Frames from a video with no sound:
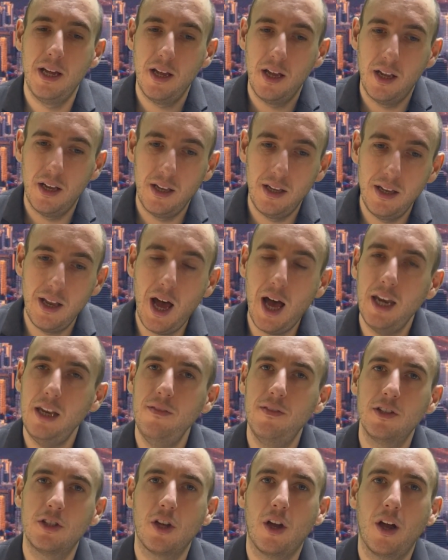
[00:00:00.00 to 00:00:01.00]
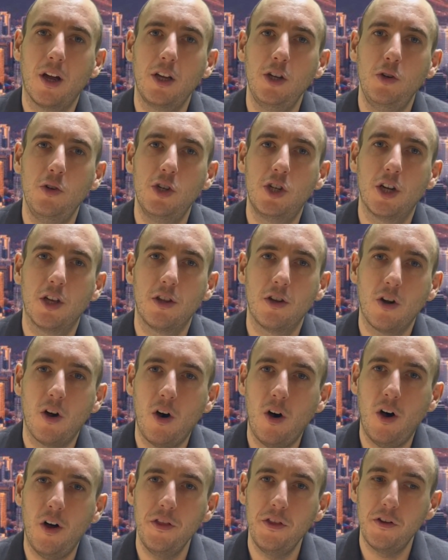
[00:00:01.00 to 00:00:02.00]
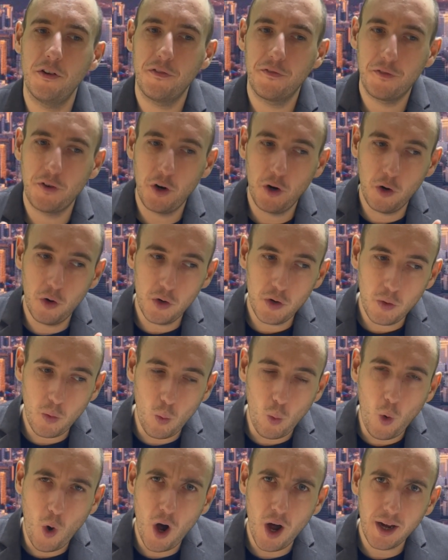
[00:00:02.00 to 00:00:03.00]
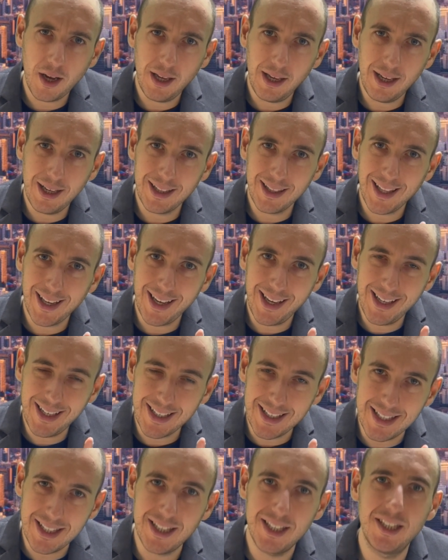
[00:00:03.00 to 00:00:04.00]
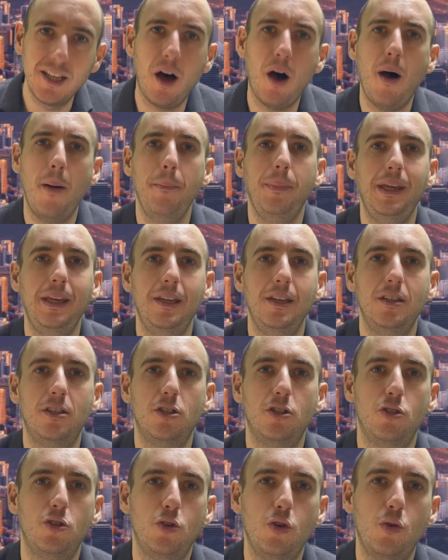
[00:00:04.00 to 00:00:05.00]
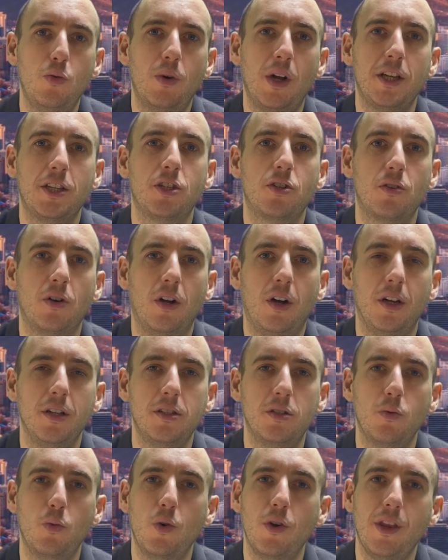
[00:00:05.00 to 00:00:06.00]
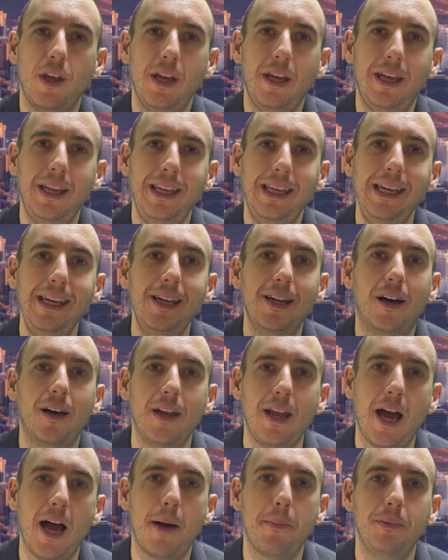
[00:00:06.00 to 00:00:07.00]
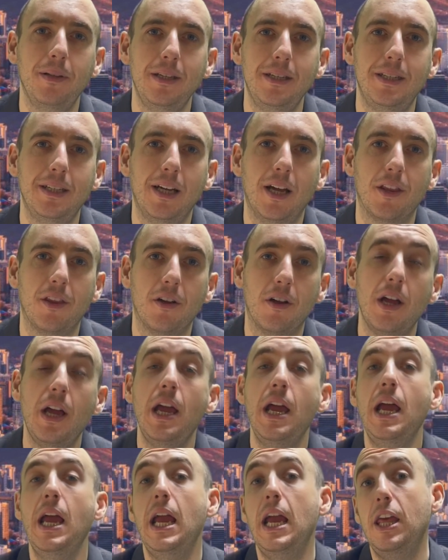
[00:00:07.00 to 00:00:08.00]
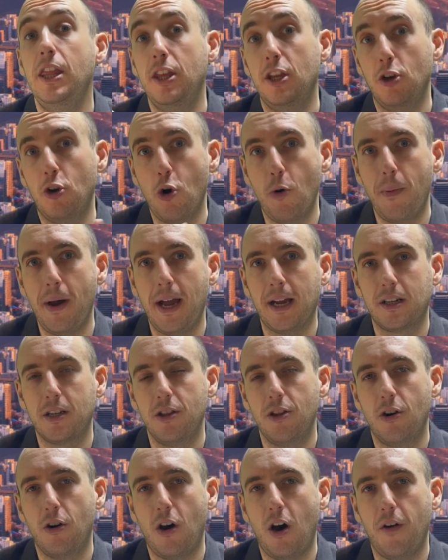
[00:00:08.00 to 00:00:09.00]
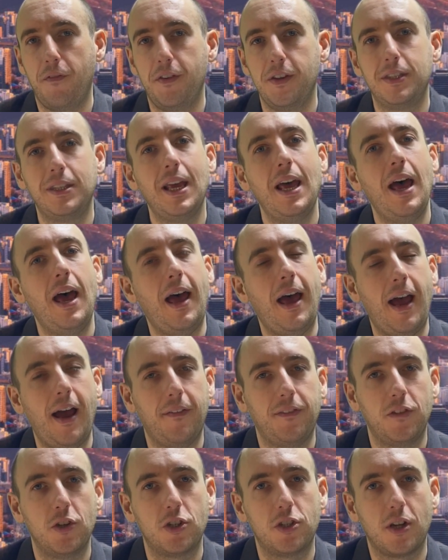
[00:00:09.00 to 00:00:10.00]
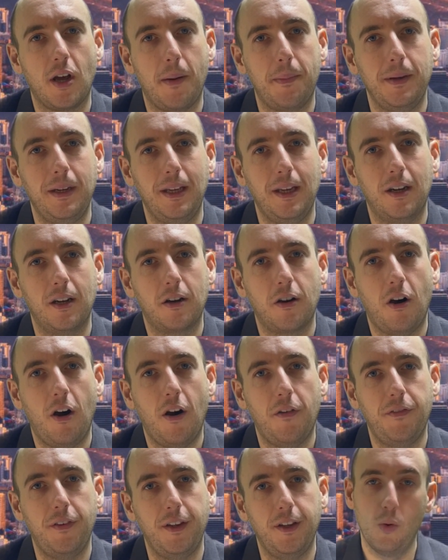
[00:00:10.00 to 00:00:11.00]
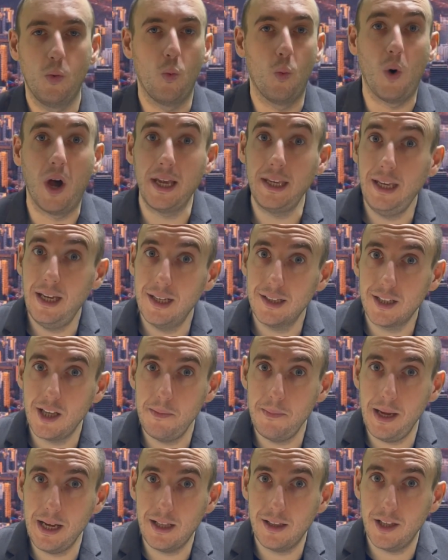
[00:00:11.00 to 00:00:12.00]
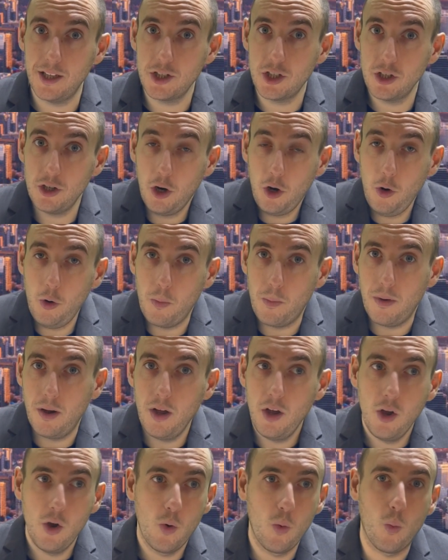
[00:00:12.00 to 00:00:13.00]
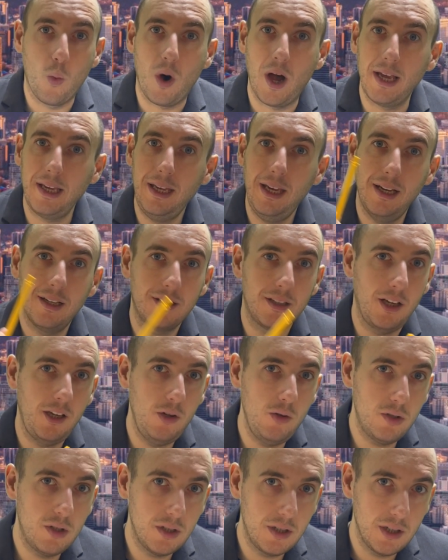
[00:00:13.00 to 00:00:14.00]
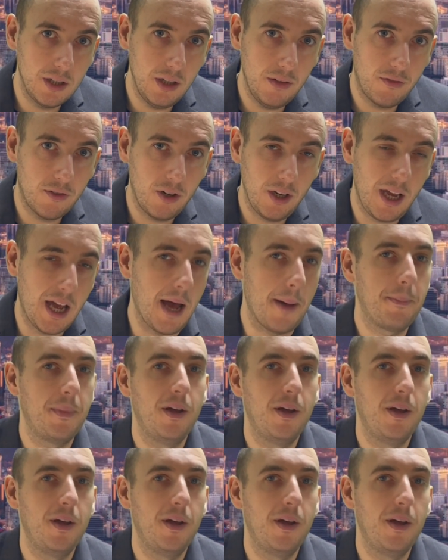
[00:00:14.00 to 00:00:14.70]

not even talking to each other, on their phone, walking like zombies to restaurants where they can eat unhappily together and then go back to their office after stopping to get a coffee. Why can't they make lunch at home? Why can't they use a delivery app?